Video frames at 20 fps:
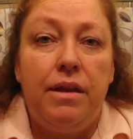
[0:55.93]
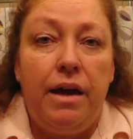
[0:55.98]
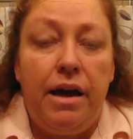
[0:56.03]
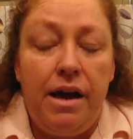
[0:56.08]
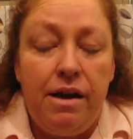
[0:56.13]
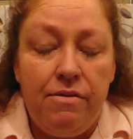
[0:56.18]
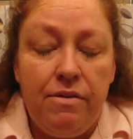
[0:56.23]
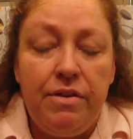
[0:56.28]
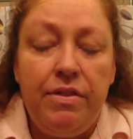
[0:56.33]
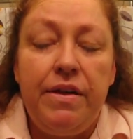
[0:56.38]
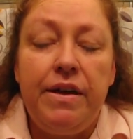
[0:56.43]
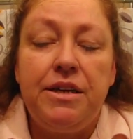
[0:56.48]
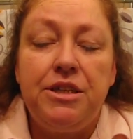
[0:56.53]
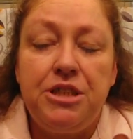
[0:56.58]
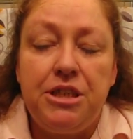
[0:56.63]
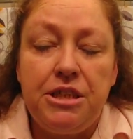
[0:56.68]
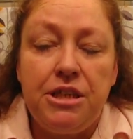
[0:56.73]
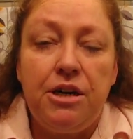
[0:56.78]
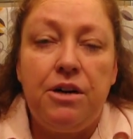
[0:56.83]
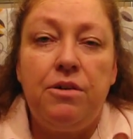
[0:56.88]
Everything
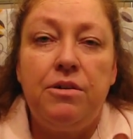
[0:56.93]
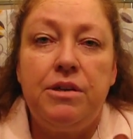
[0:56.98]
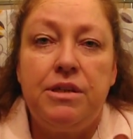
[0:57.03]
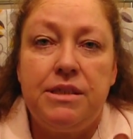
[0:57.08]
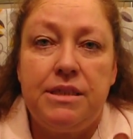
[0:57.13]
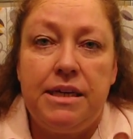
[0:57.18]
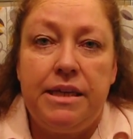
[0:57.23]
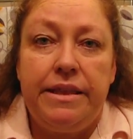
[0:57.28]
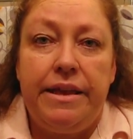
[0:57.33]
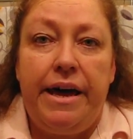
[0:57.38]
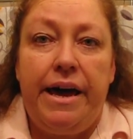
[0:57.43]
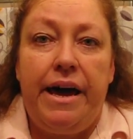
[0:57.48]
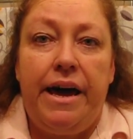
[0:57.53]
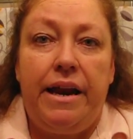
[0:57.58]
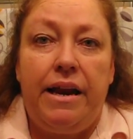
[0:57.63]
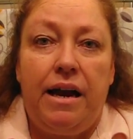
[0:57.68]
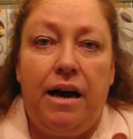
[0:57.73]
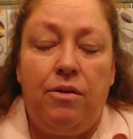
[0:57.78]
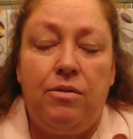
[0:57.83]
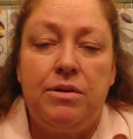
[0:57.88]
she told us in
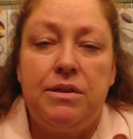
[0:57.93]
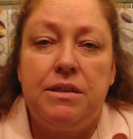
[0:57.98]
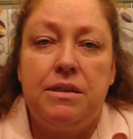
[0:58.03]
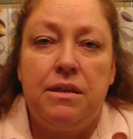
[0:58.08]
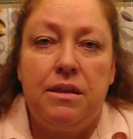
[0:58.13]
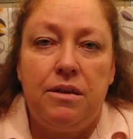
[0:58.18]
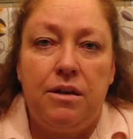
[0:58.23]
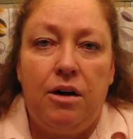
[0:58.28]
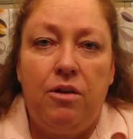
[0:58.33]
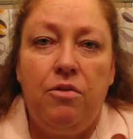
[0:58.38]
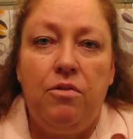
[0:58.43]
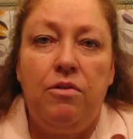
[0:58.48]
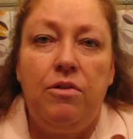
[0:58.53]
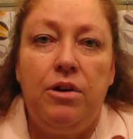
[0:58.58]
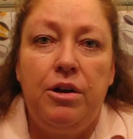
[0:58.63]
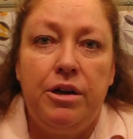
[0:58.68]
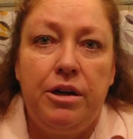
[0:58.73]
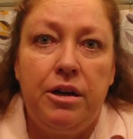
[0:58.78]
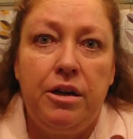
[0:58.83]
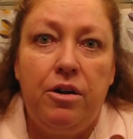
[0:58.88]
that, I was
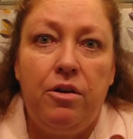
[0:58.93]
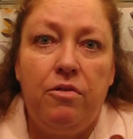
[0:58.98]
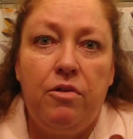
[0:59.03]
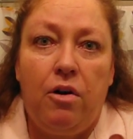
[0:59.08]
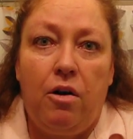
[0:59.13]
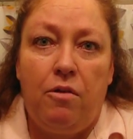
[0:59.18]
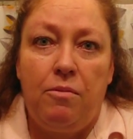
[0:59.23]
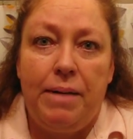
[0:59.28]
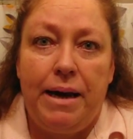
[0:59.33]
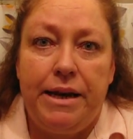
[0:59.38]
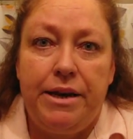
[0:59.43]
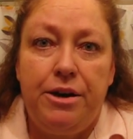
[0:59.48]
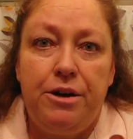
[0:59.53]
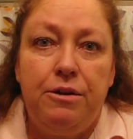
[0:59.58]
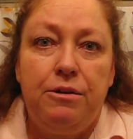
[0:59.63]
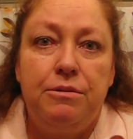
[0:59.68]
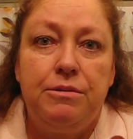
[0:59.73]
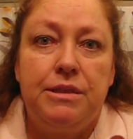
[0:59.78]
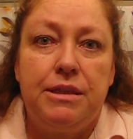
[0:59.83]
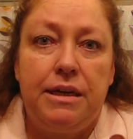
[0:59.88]
looking over all my
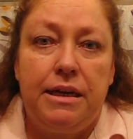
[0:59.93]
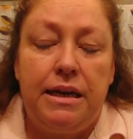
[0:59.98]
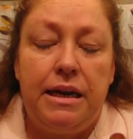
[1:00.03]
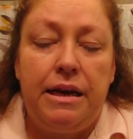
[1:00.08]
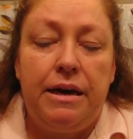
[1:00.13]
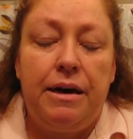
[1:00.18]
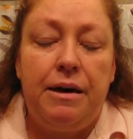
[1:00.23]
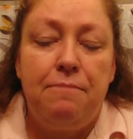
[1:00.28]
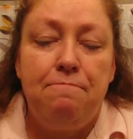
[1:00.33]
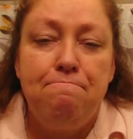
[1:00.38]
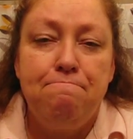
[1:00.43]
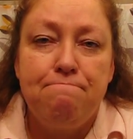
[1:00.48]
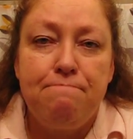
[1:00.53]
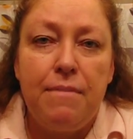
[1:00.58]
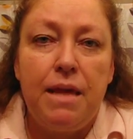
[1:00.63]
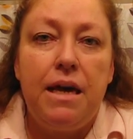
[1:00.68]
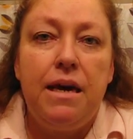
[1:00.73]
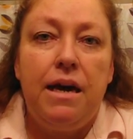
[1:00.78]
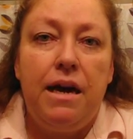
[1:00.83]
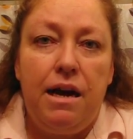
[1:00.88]
notes, and
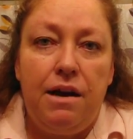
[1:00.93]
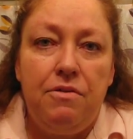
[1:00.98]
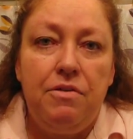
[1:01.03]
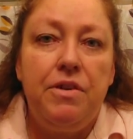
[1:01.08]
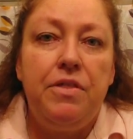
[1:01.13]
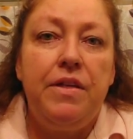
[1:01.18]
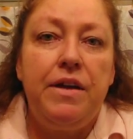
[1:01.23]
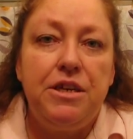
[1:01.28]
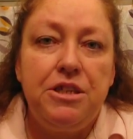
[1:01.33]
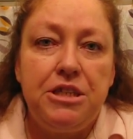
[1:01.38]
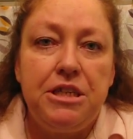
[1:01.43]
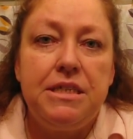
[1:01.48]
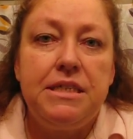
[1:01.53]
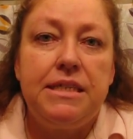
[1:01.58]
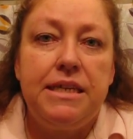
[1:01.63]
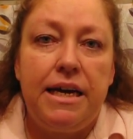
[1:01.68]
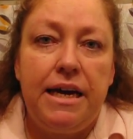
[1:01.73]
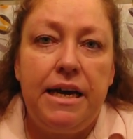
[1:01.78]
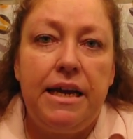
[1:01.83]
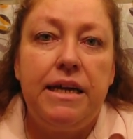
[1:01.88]
everything she
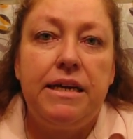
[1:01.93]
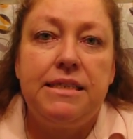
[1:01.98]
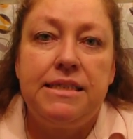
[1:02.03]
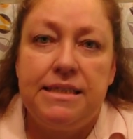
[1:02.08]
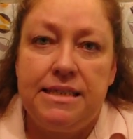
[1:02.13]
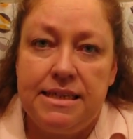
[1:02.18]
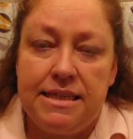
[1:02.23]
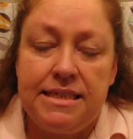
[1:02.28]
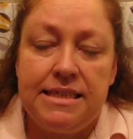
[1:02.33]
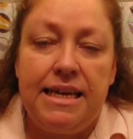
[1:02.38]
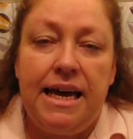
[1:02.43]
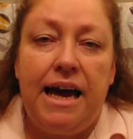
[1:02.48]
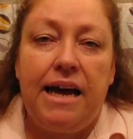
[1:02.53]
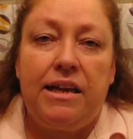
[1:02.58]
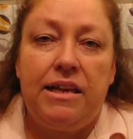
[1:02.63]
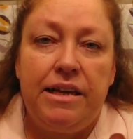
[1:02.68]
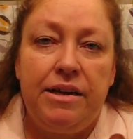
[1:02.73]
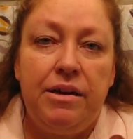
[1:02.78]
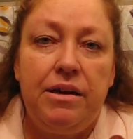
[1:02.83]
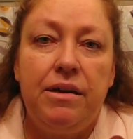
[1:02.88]
said is
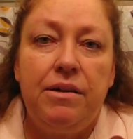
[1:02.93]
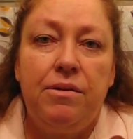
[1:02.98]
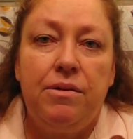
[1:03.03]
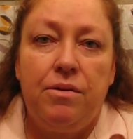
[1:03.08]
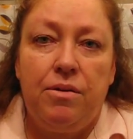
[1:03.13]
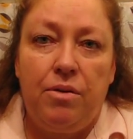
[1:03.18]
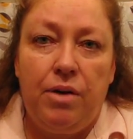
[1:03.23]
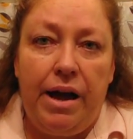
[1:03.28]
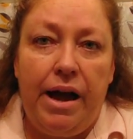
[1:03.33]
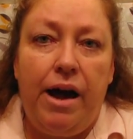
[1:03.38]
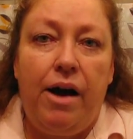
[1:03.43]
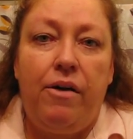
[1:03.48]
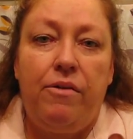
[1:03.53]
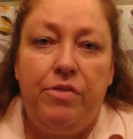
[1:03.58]
exactly how